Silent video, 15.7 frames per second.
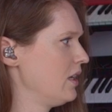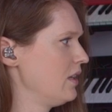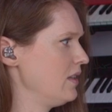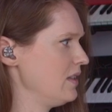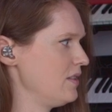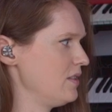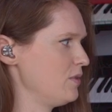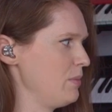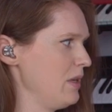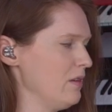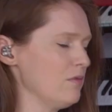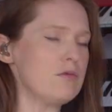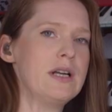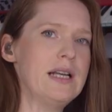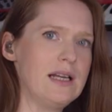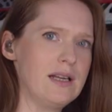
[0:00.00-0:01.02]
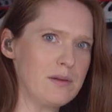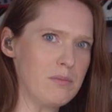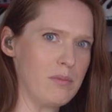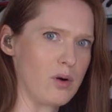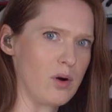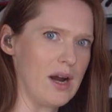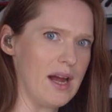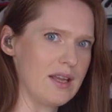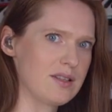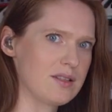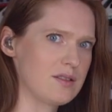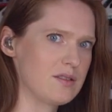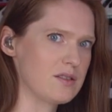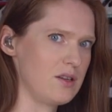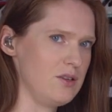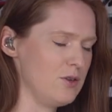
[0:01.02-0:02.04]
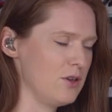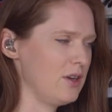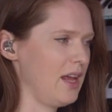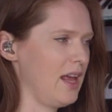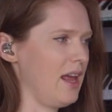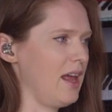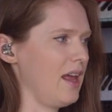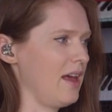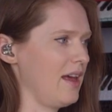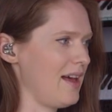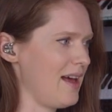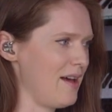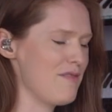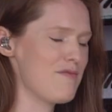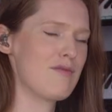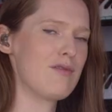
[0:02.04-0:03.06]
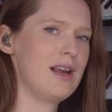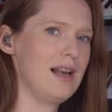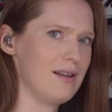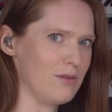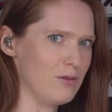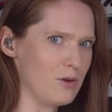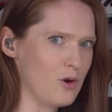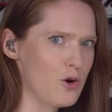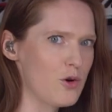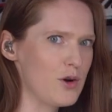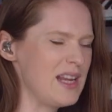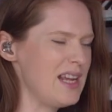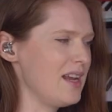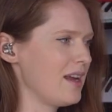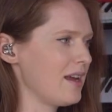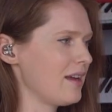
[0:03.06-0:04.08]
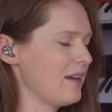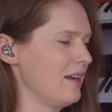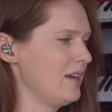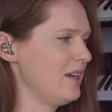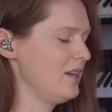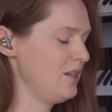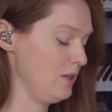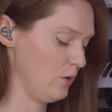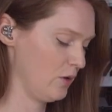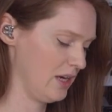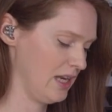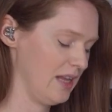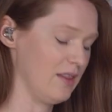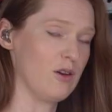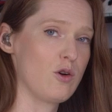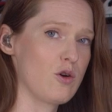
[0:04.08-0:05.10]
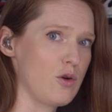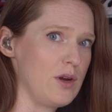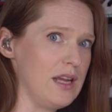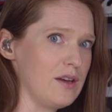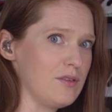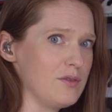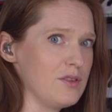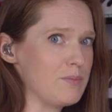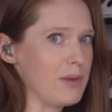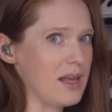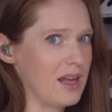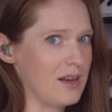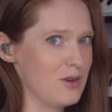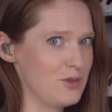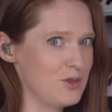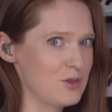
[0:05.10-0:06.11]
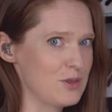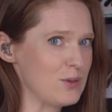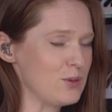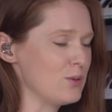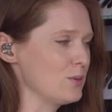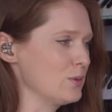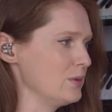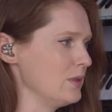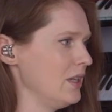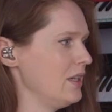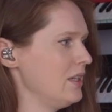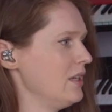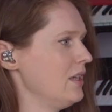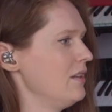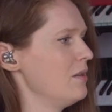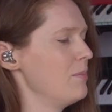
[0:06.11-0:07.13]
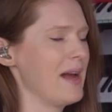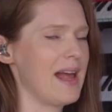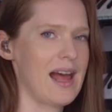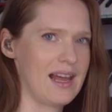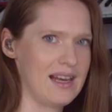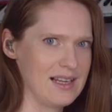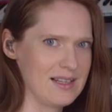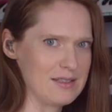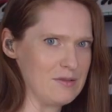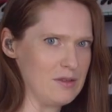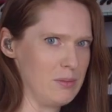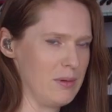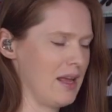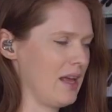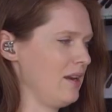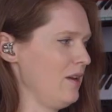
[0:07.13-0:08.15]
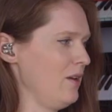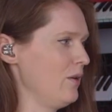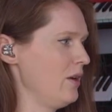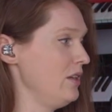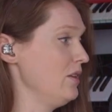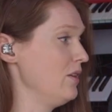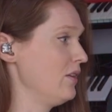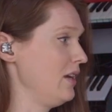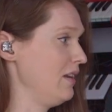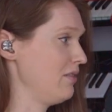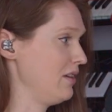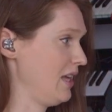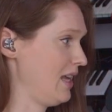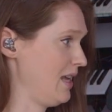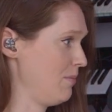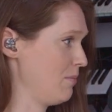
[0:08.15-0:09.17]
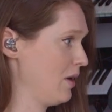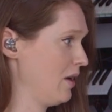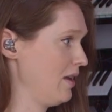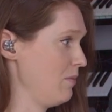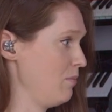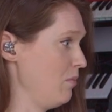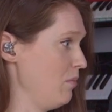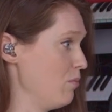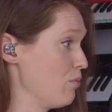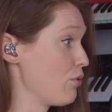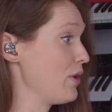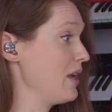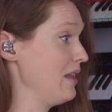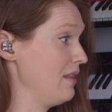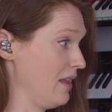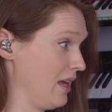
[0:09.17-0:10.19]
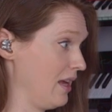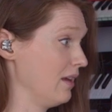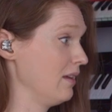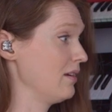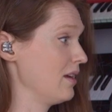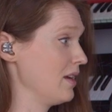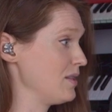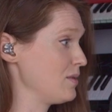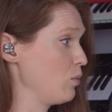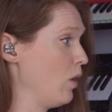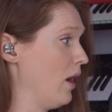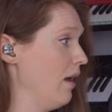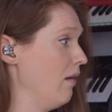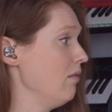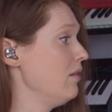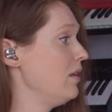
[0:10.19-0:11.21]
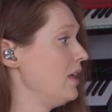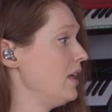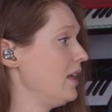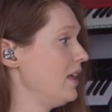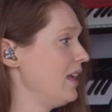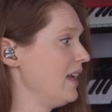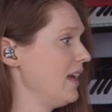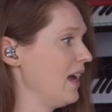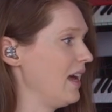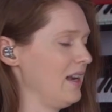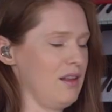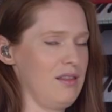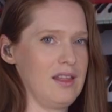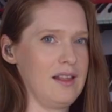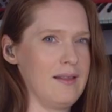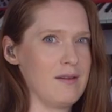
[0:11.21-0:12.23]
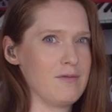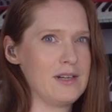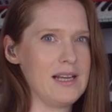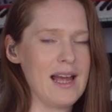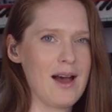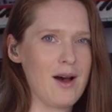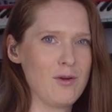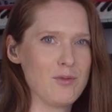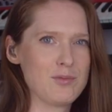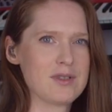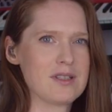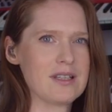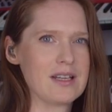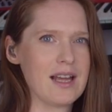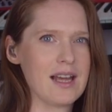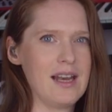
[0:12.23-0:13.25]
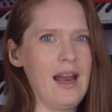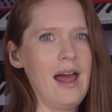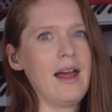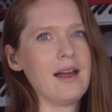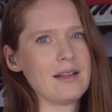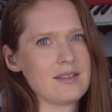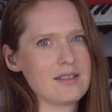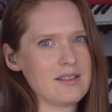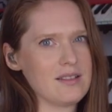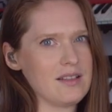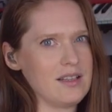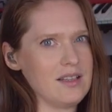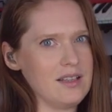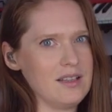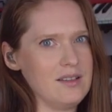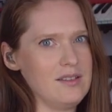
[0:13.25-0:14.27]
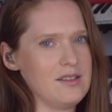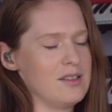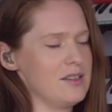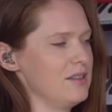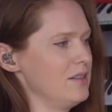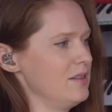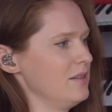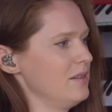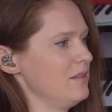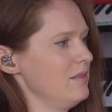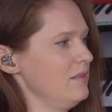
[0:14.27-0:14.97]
this has been really compressed. So you can hear every little creak, you can hear the creak of the piano stool, the mechanics of the piano, and you can even hear my breathing as well. And I think that really helps to connect to